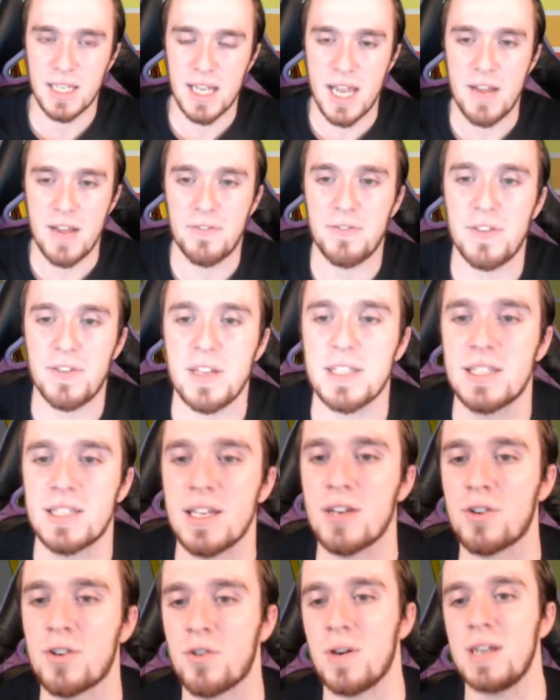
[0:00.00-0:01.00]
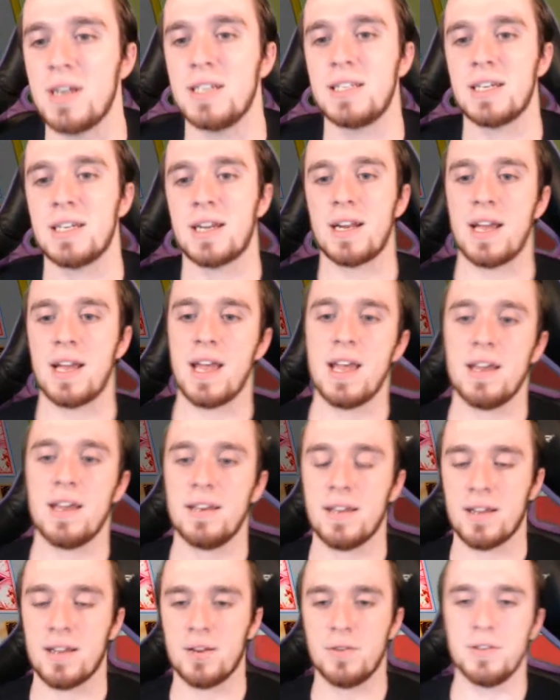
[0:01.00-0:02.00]
If things get crazy out of hand,
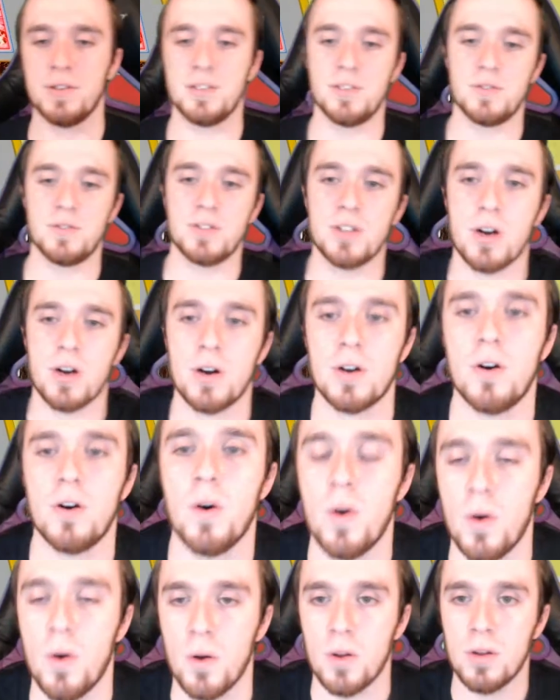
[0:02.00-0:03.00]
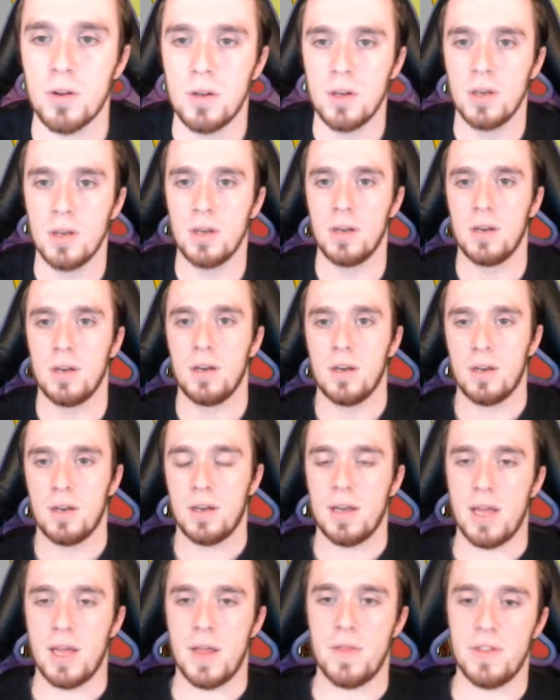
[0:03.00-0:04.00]
I can always use Dark Hole,
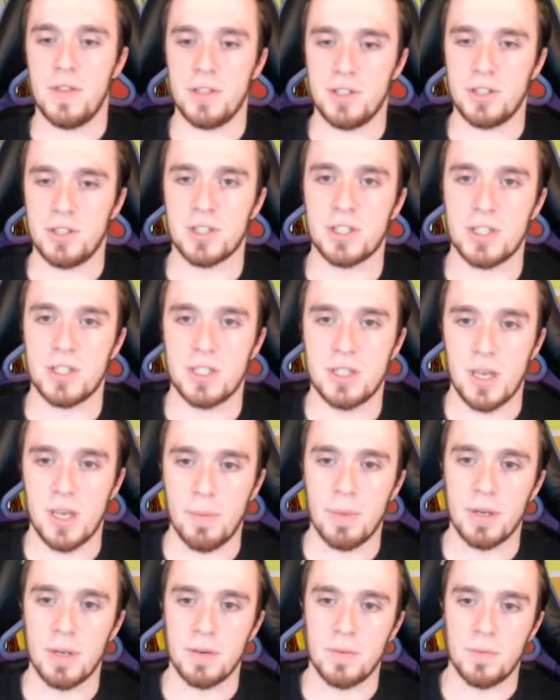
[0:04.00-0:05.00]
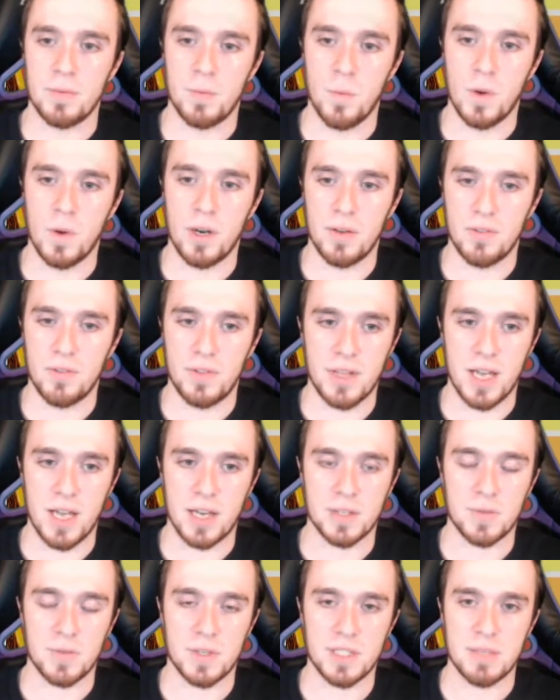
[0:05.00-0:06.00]
and then just summon one of the
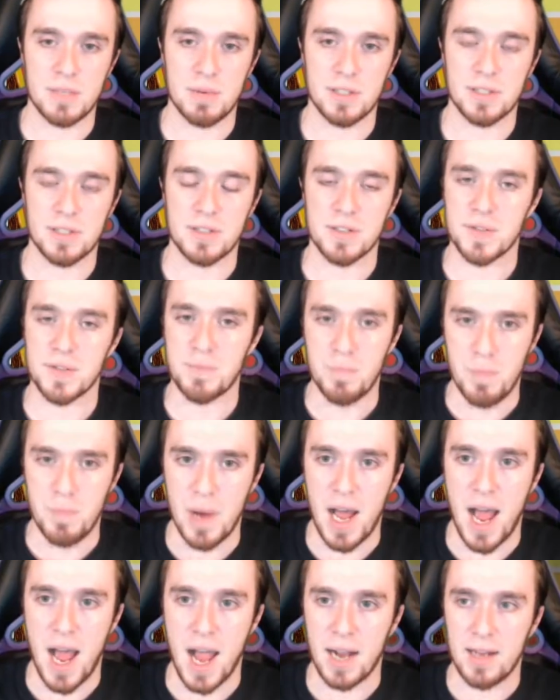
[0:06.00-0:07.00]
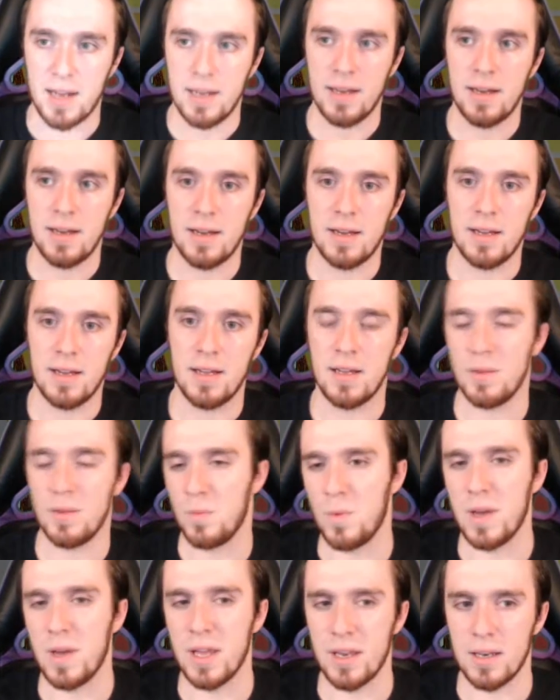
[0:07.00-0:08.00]
XYZ monsters back.
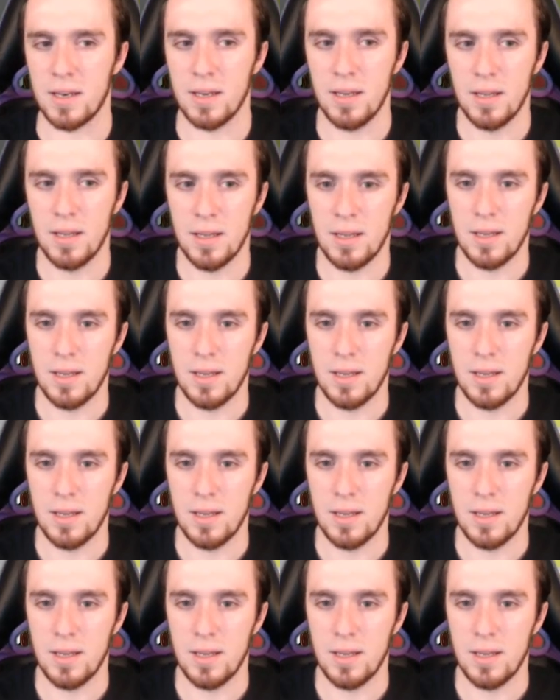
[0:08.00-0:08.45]
Win.